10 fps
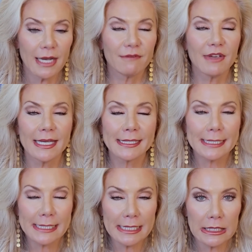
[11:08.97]
if he
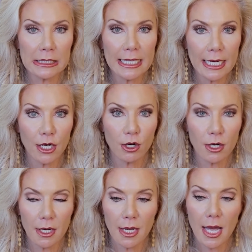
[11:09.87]
is still
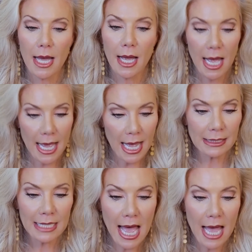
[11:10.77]
here
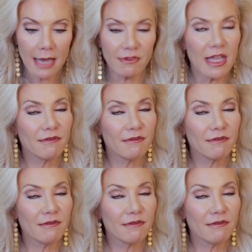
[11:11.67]
alive.